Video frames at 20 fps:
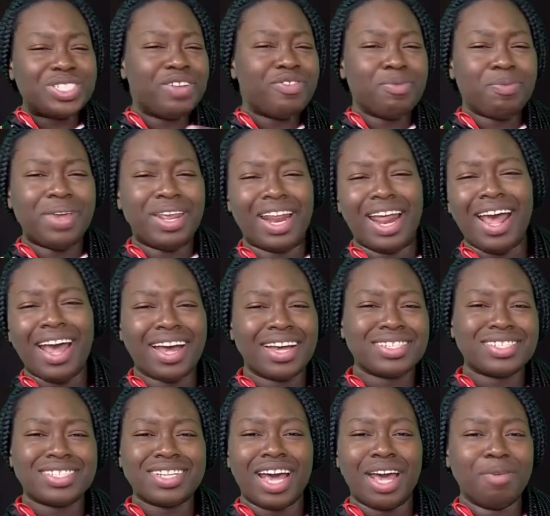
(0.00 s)
even being
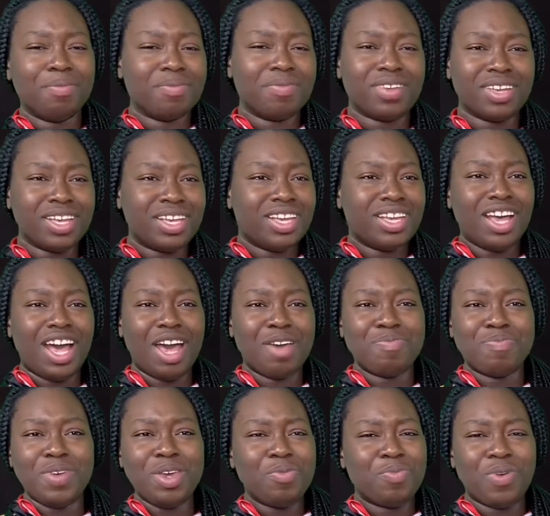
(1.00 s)
asked? I'm, I'm
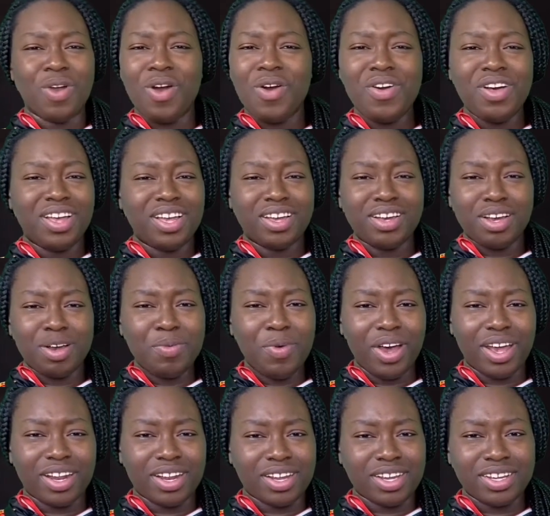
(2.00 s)
me, bro. Come
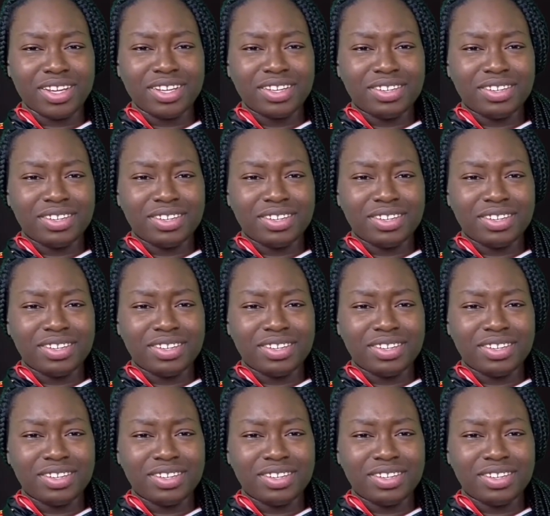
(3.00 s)
on,